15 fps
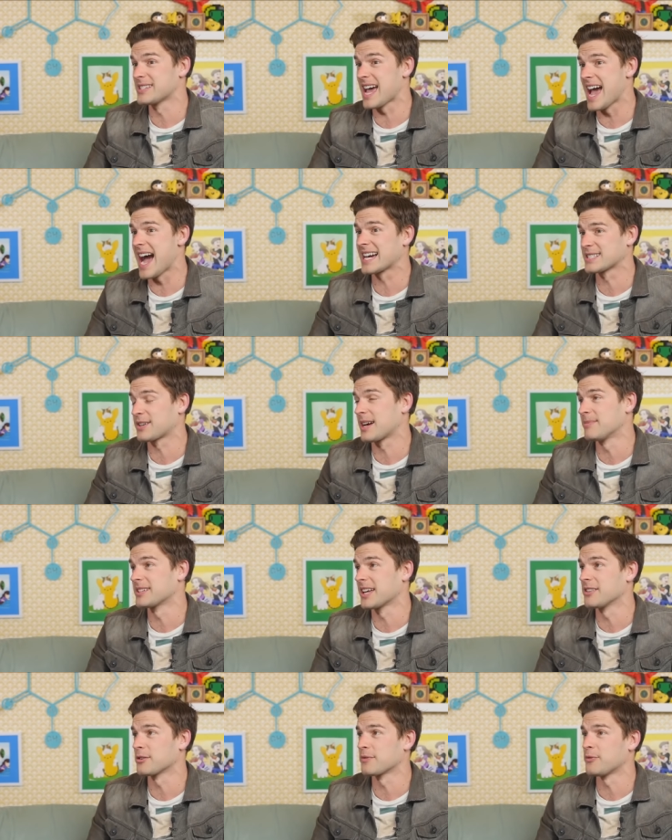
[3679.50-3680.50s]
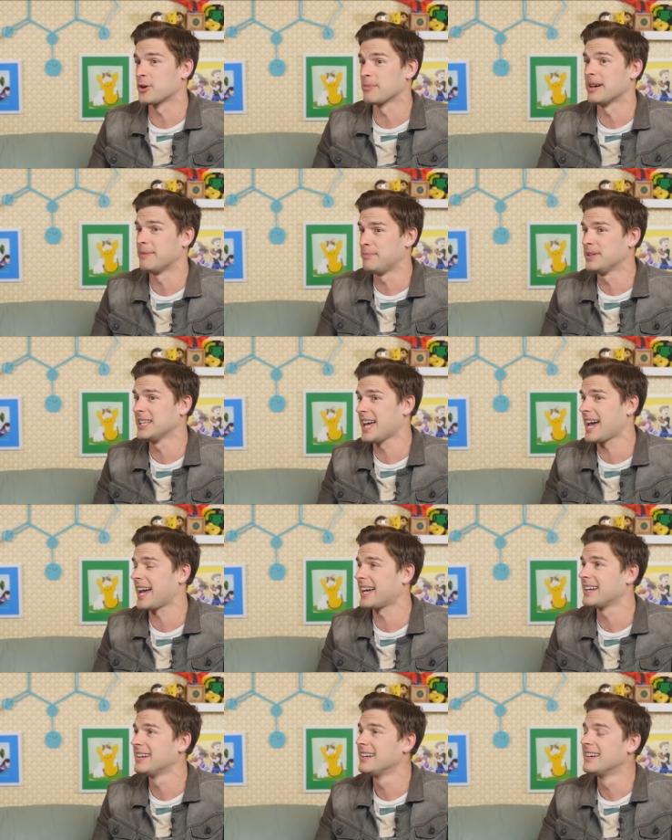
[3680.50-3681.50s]
acts come together to form a
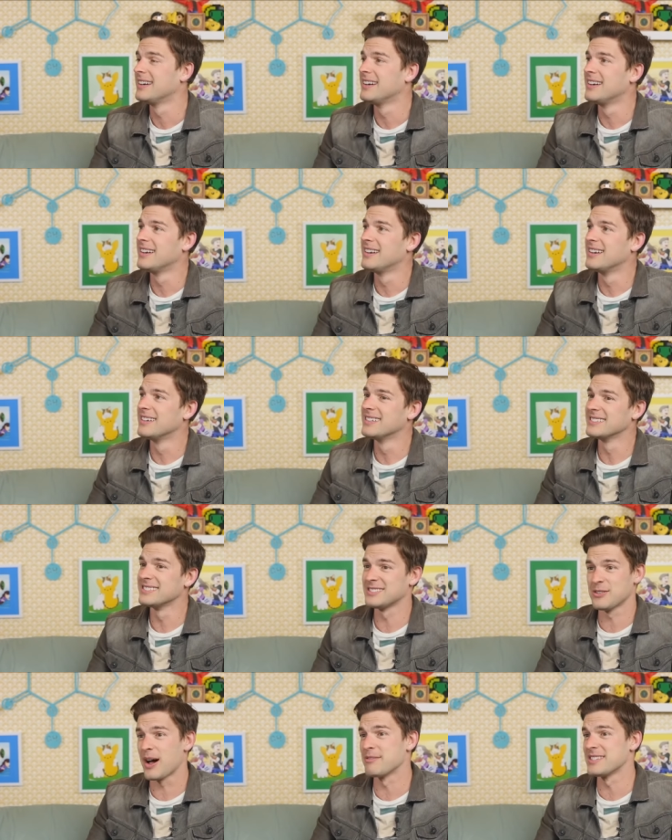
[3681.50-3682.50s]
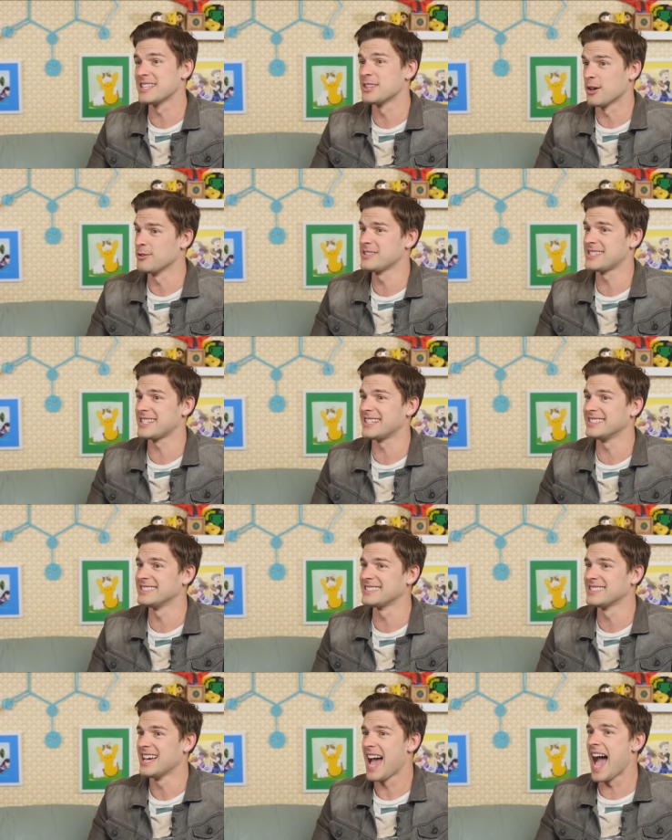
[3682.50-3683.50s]
play. Yeah. So I was in those
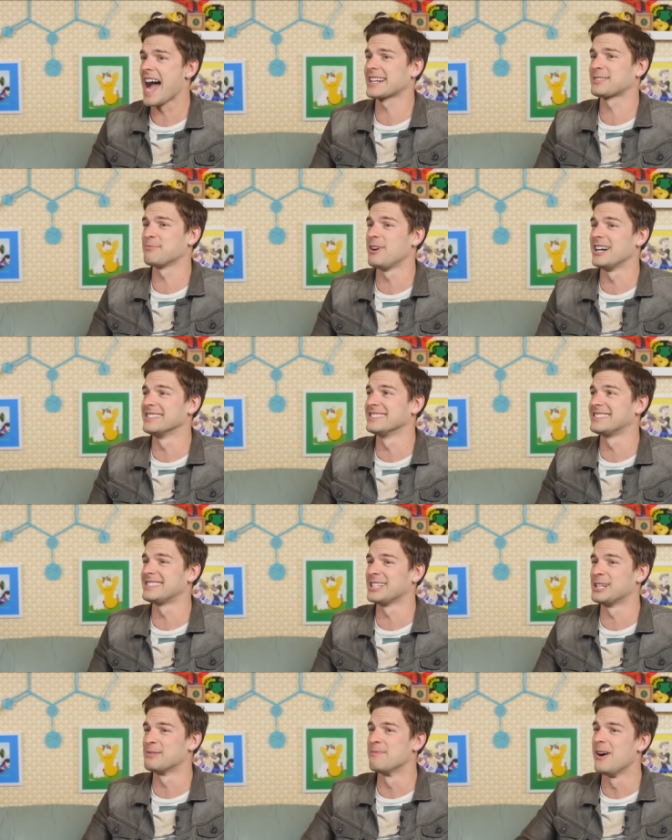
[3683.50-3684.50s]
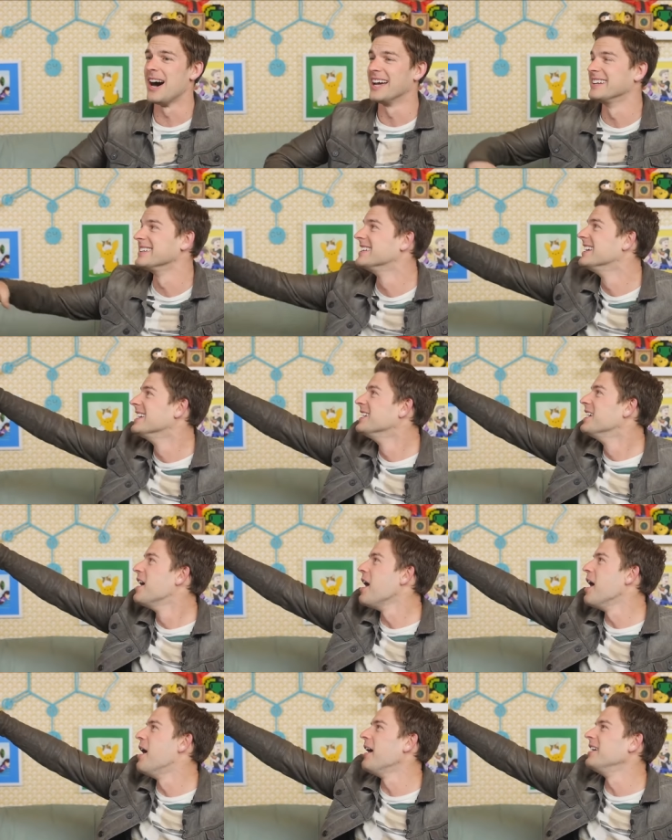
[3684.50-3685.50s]
scenes. Act one, scene one.
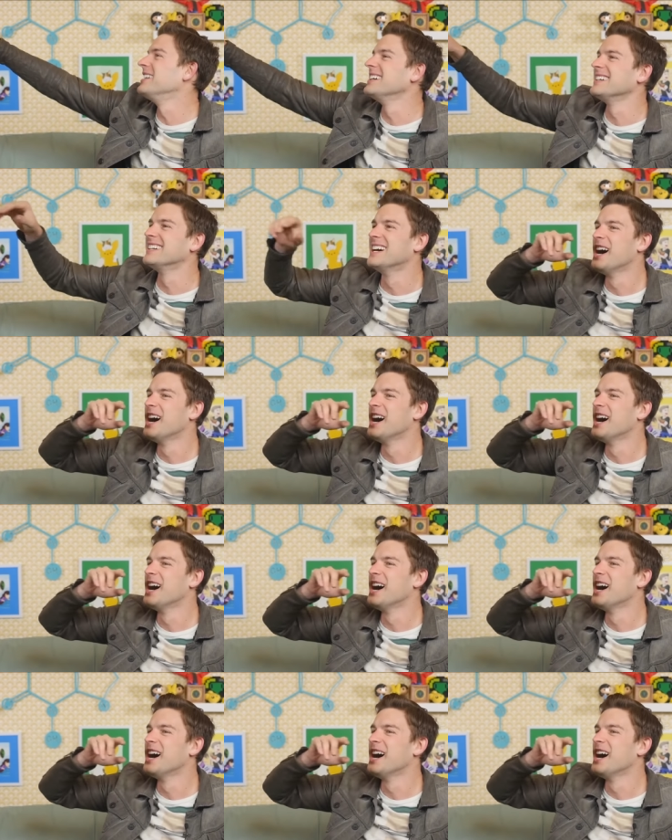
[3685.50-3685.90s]
Oh,